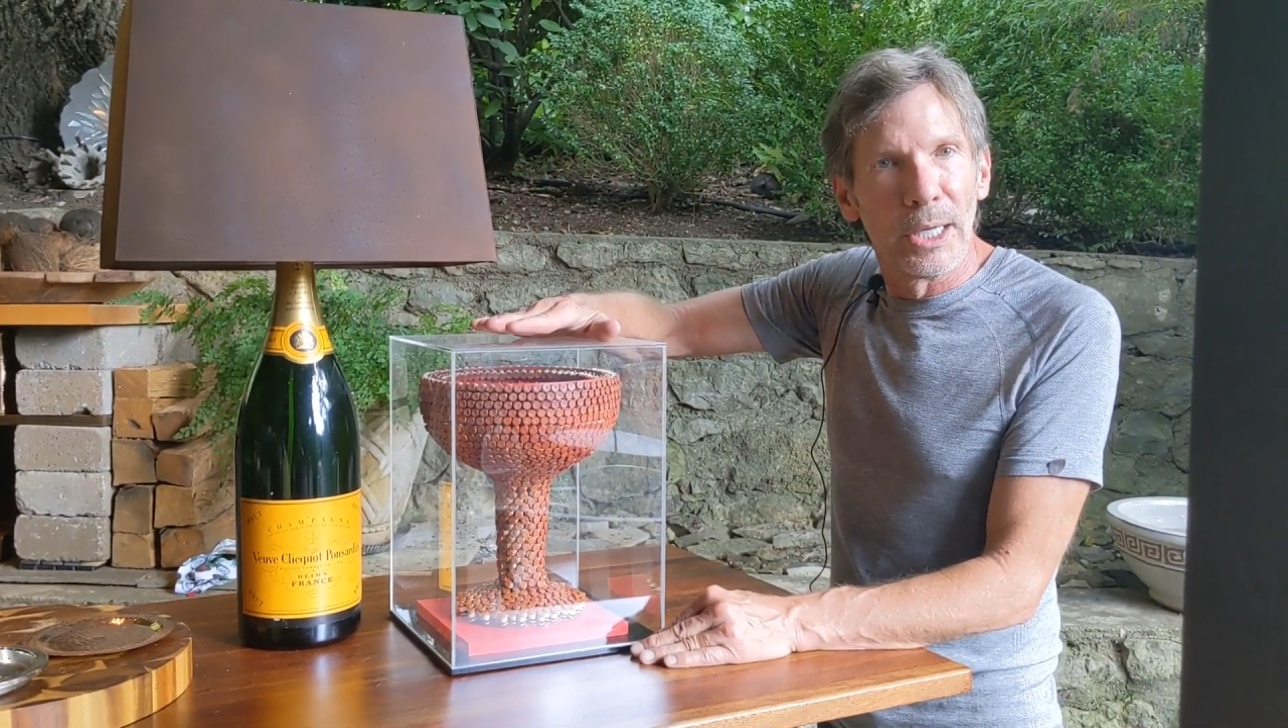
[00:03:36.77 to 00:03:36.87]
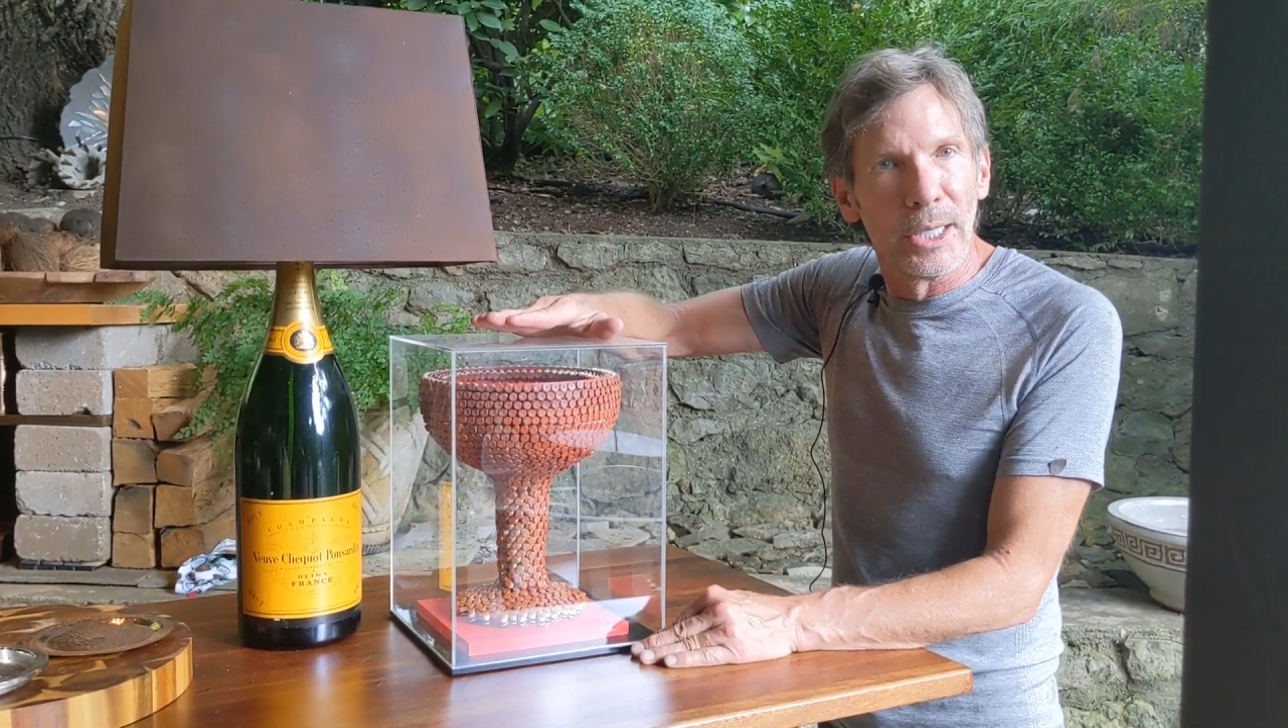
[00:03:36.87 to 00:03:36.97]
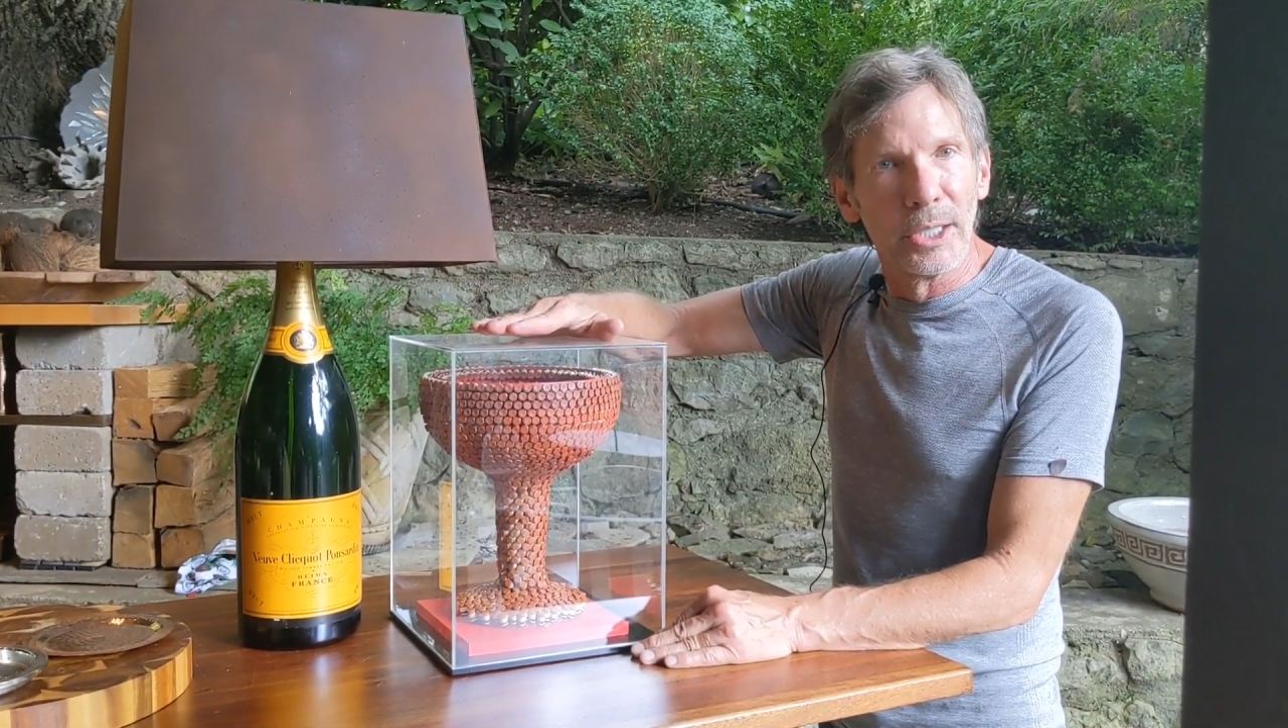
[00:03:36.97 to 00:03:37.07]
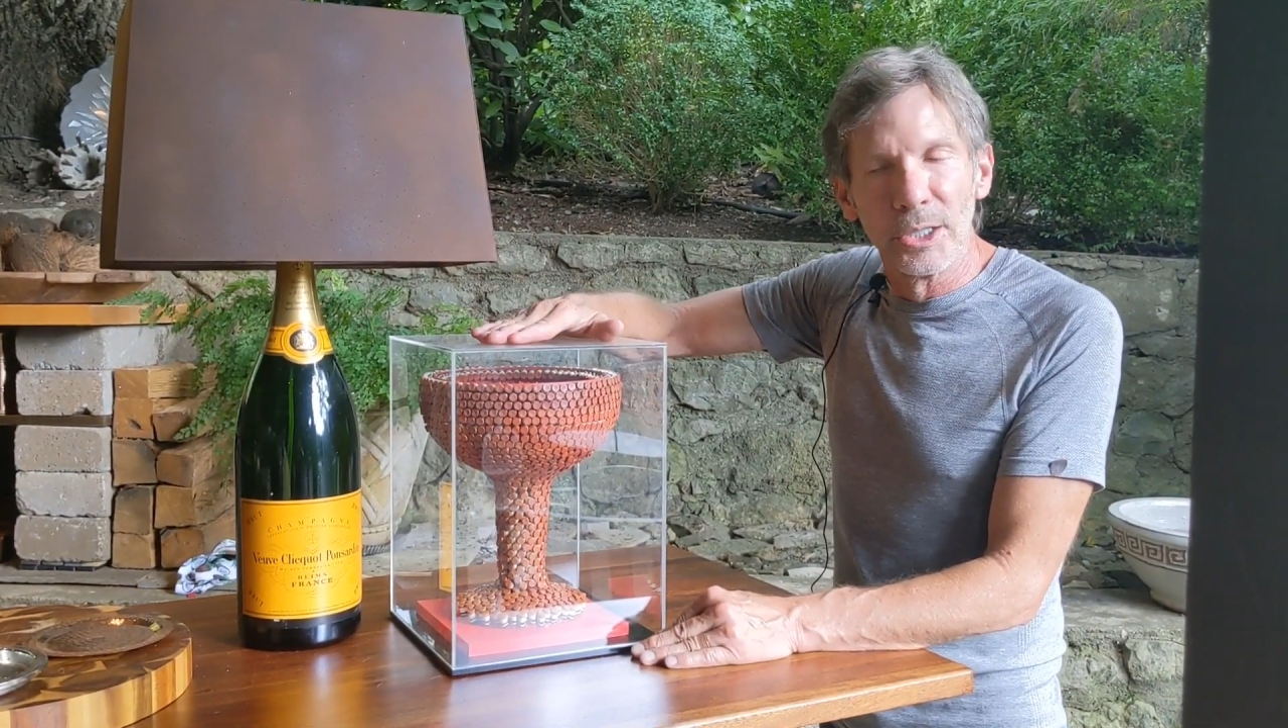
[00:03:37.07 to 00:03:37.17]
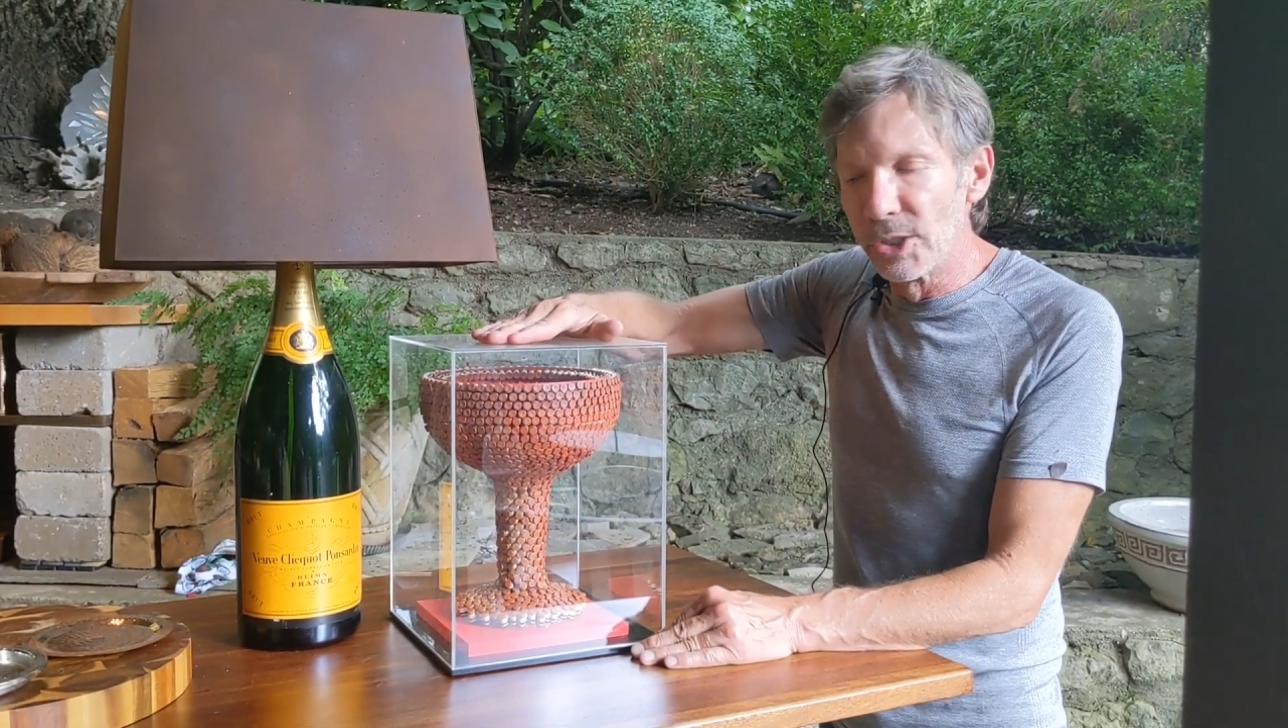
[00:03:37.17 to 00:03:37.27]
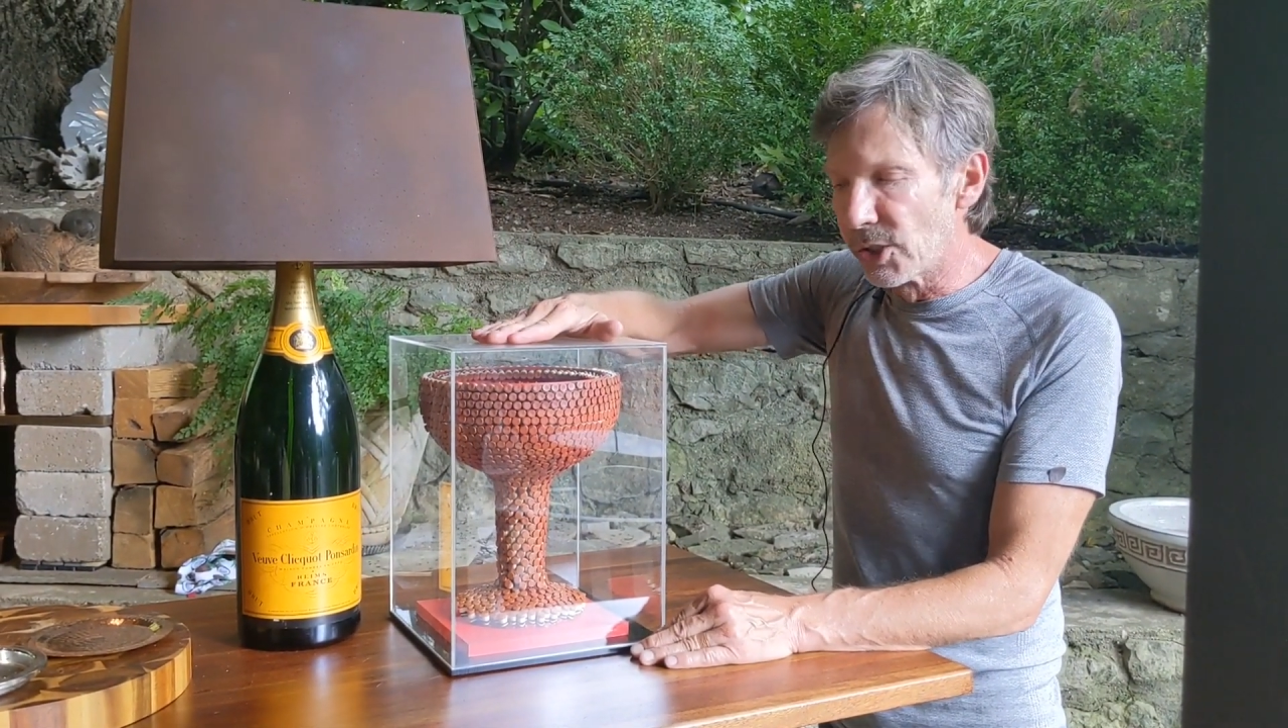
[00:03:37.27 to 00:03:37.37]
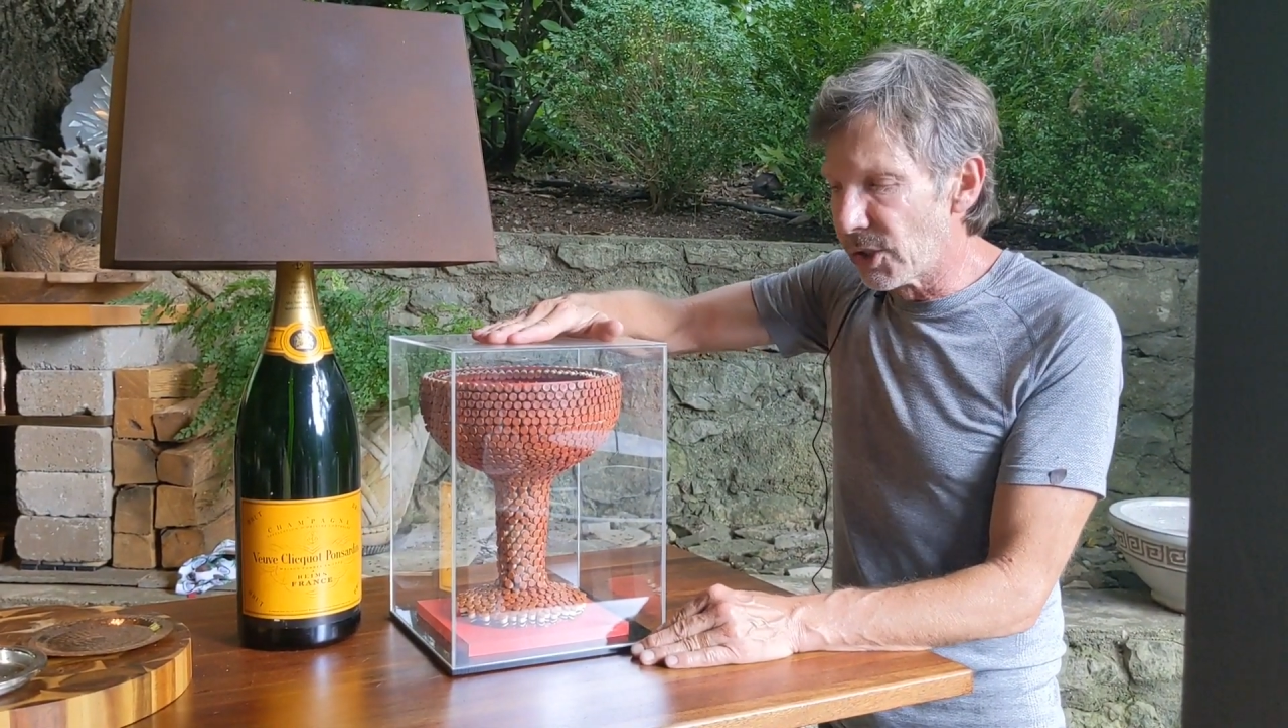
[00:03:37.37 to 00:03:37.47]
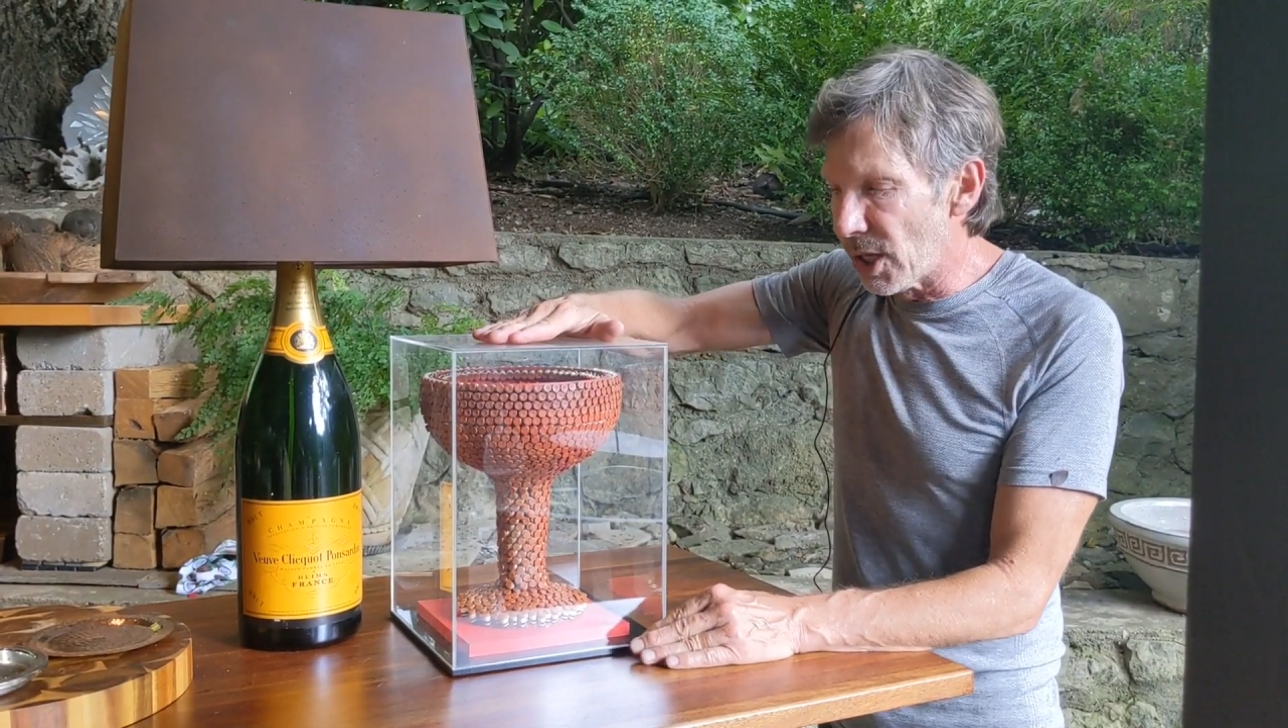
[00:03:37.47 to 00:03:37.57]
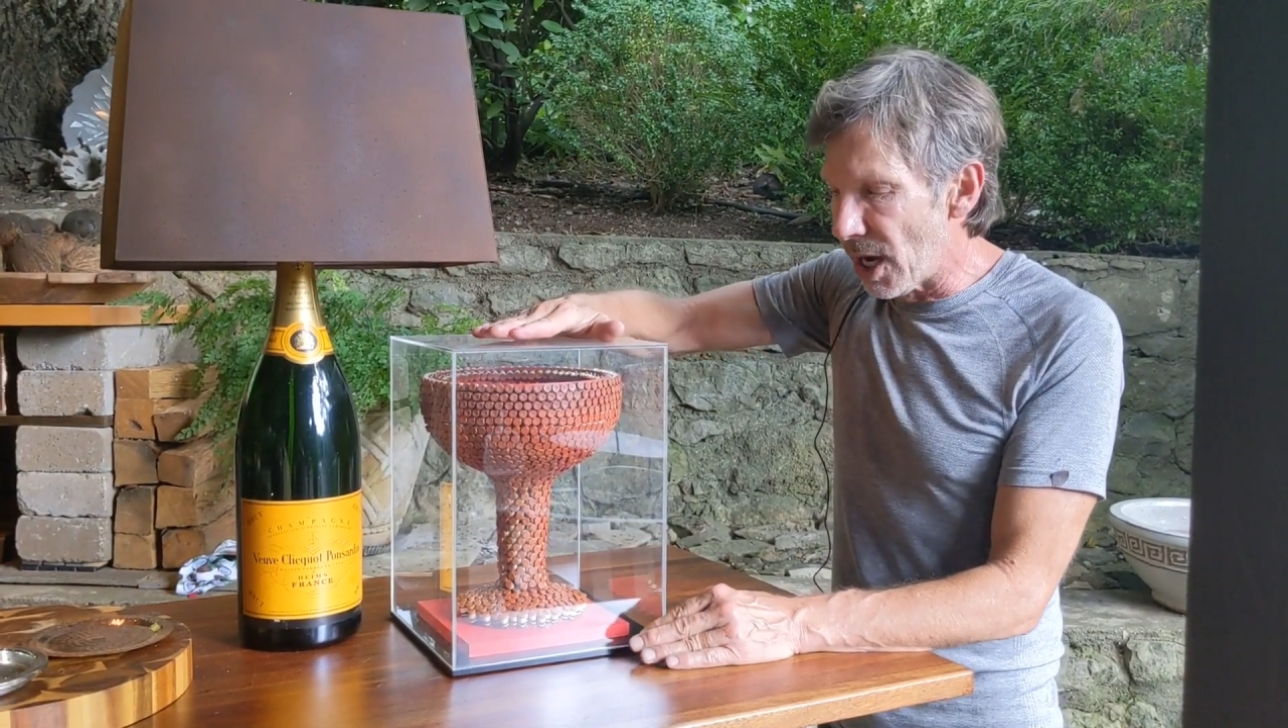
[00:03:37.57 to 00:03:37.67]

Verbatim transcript: is